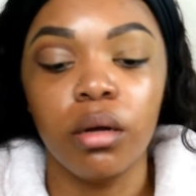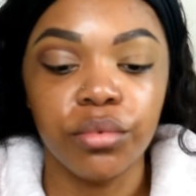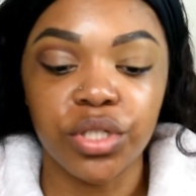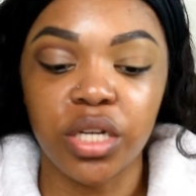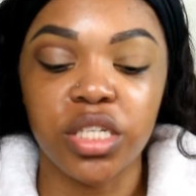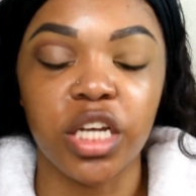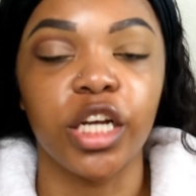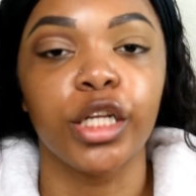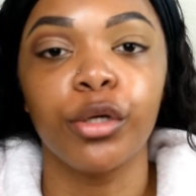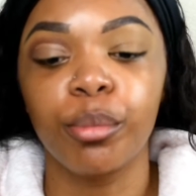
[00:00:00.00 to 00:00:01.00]
Just going to take a
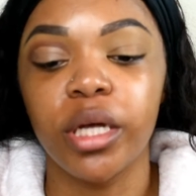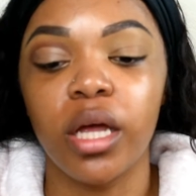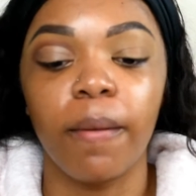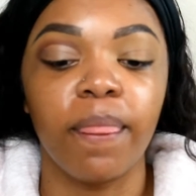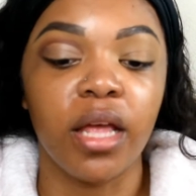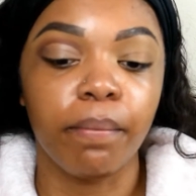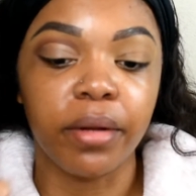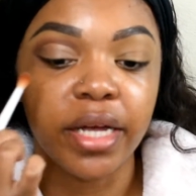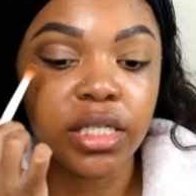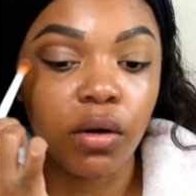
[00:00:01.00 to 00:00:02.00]
little bit and
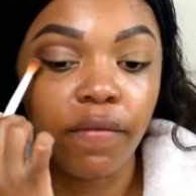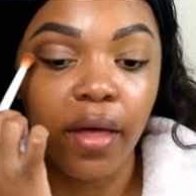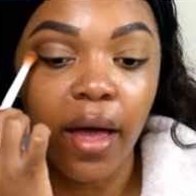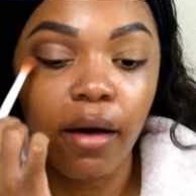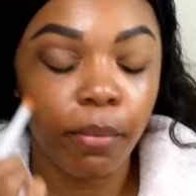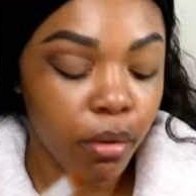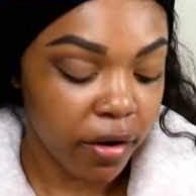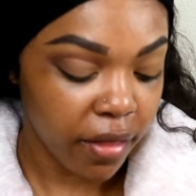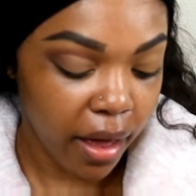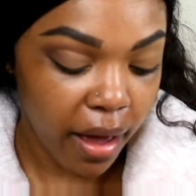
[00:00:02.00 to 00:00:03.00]
place it on the outer part
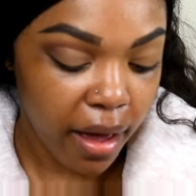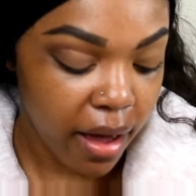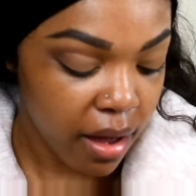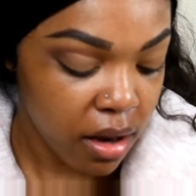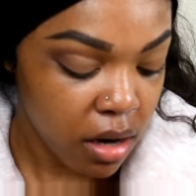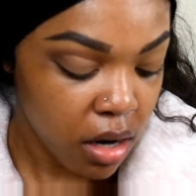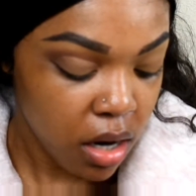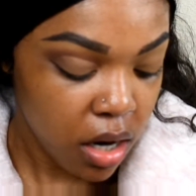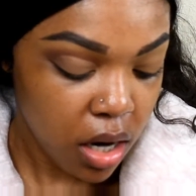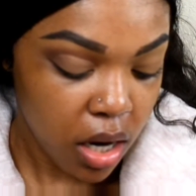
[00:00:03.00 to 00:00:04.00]
of the eye
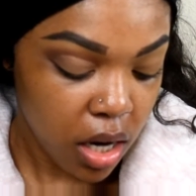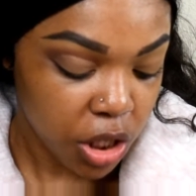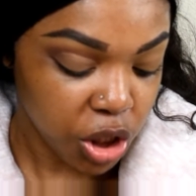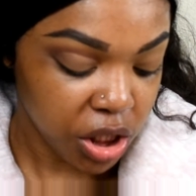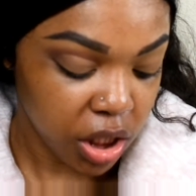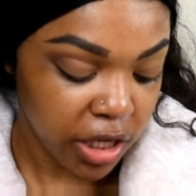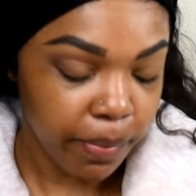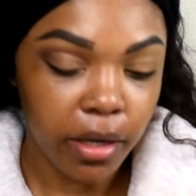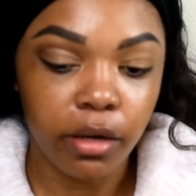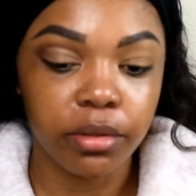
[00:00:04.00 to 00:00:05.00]
just to
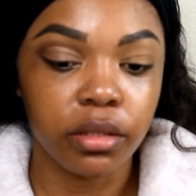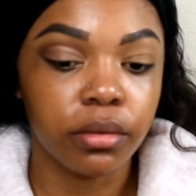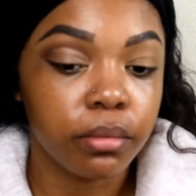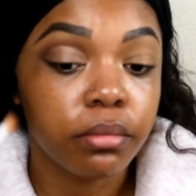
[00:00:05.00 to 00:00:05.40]
deepen it up some.